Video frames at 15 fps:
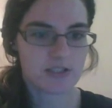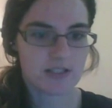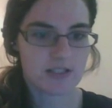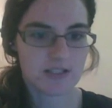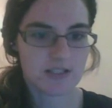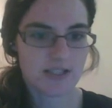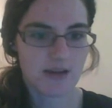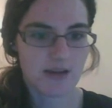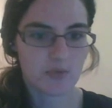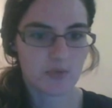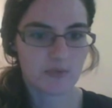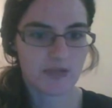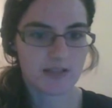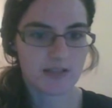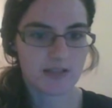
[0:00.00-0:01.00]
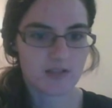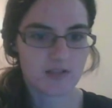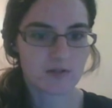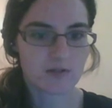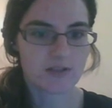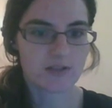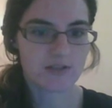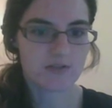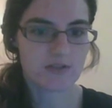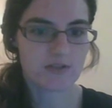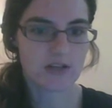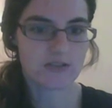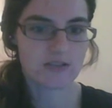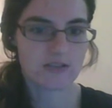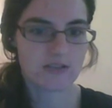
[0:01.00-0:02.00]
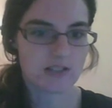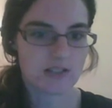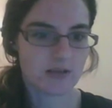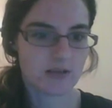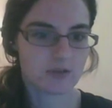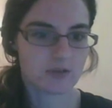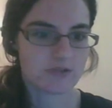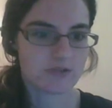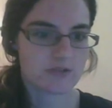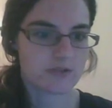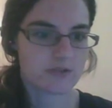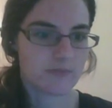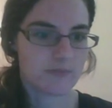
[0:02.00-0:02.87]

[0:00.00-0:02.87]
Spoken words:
of the sample mean scores for all such samples?